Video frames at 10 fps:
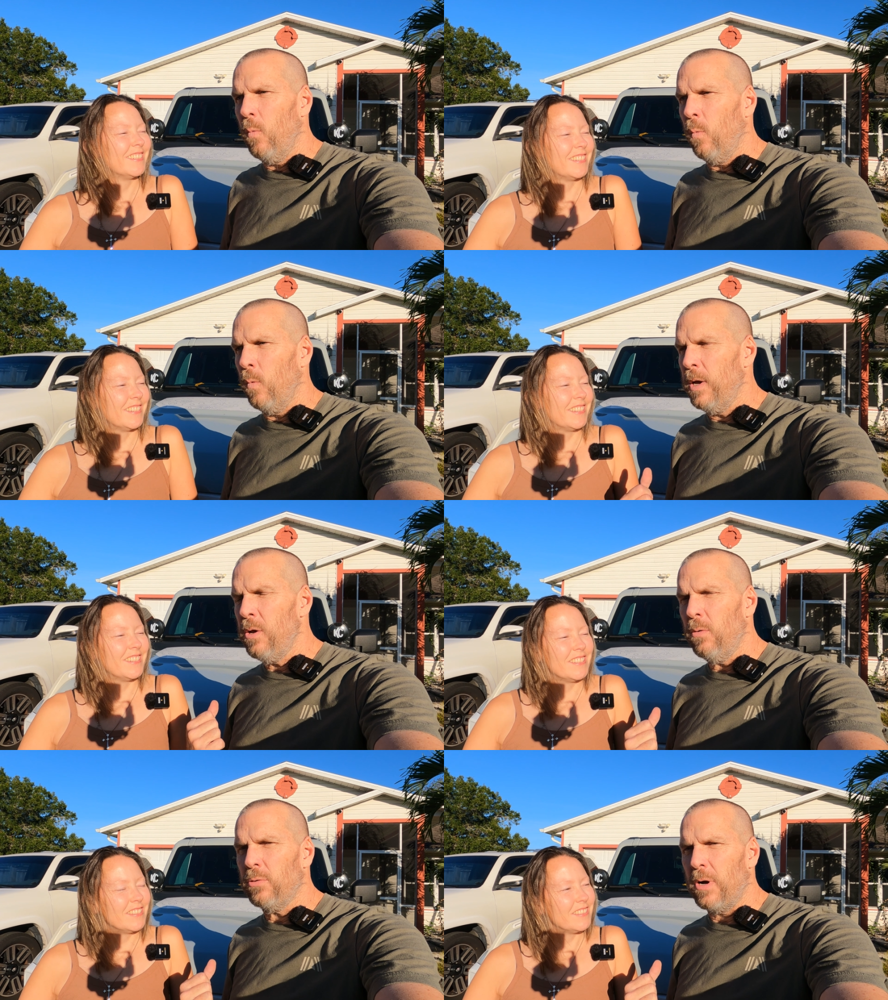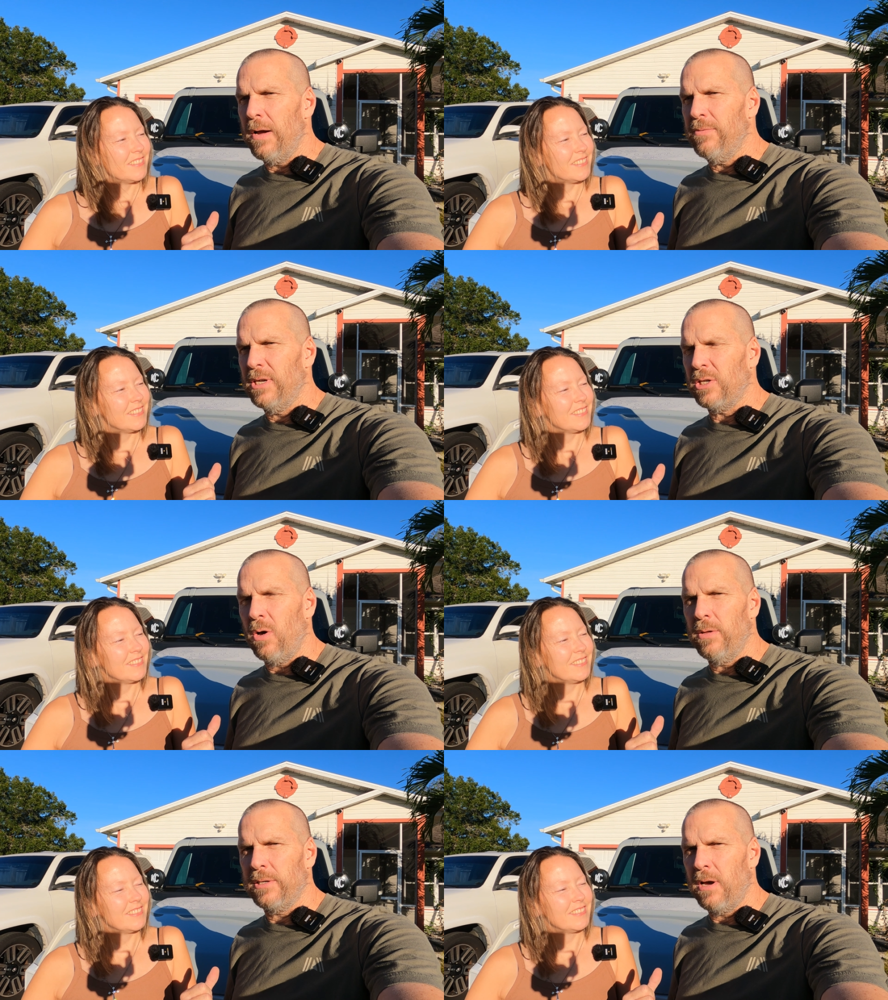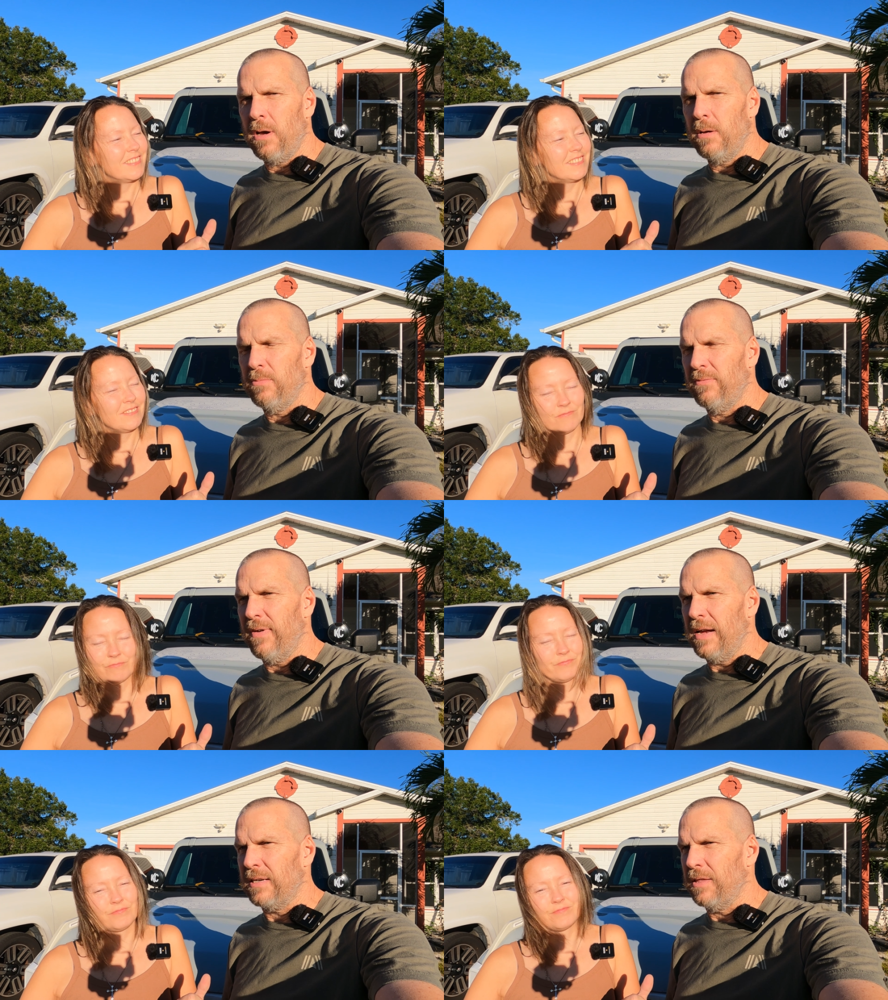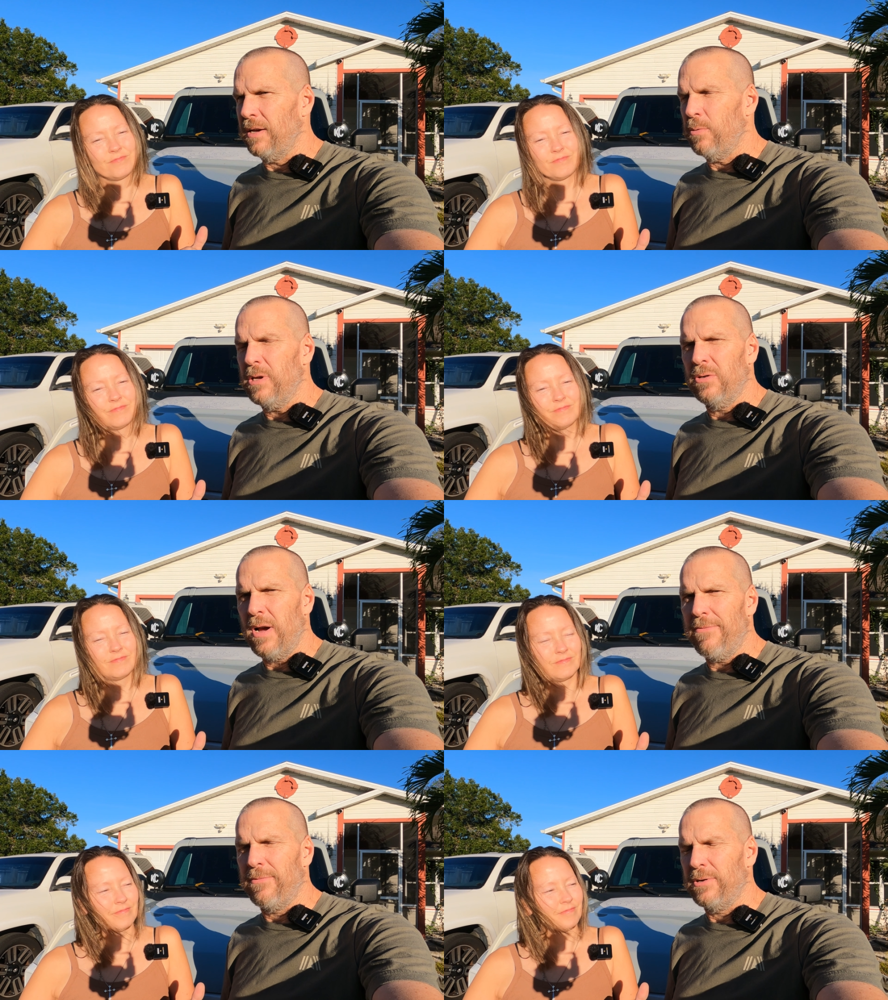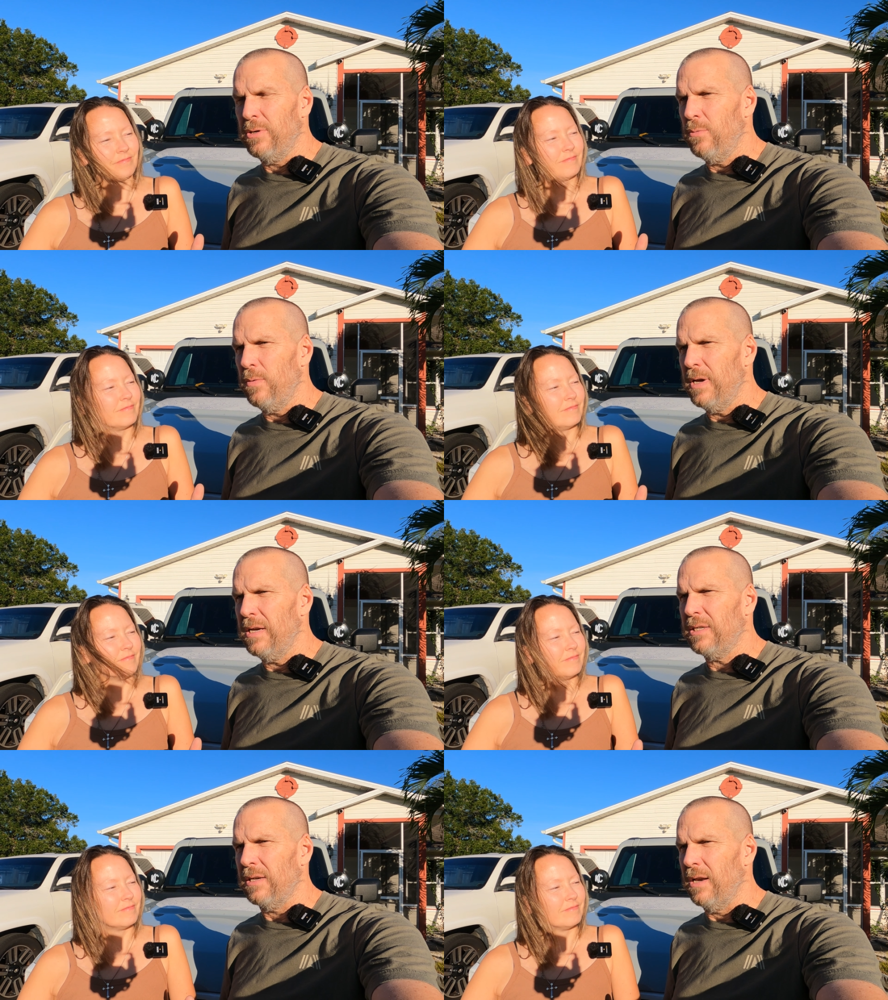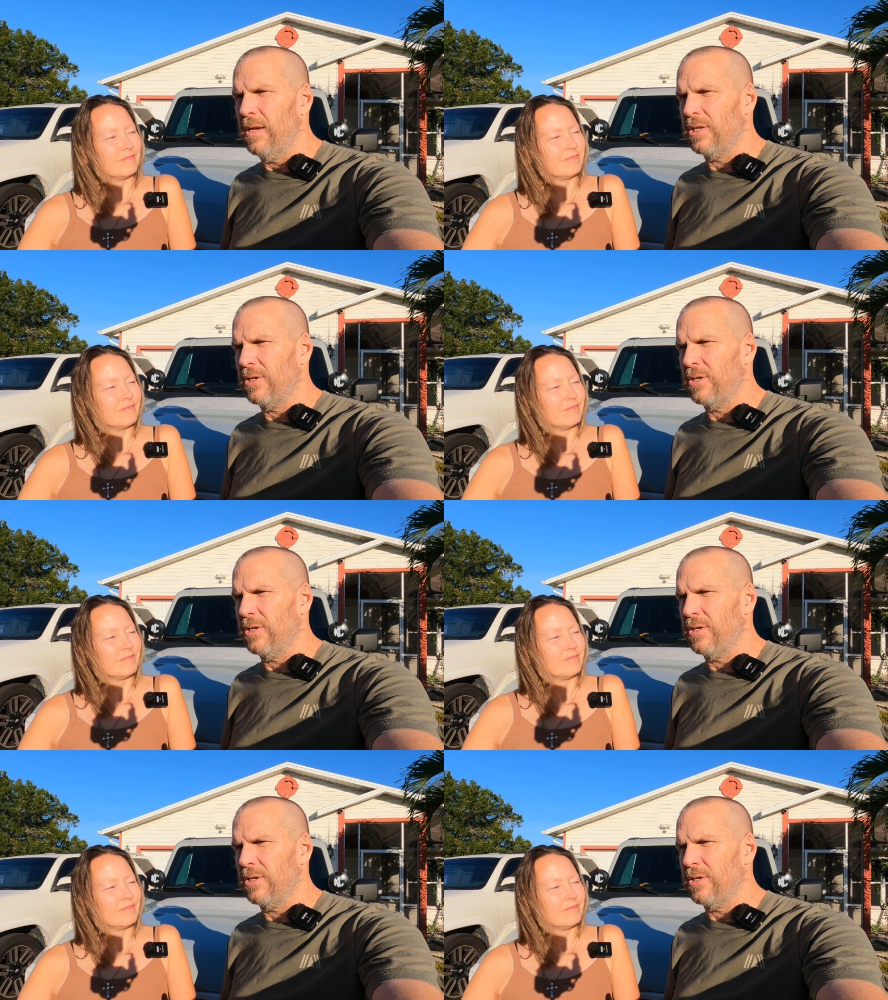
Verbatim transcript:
Speaker 1: We don't drive this all the time. In fact, I think we didn't drive it for 2 weeks and it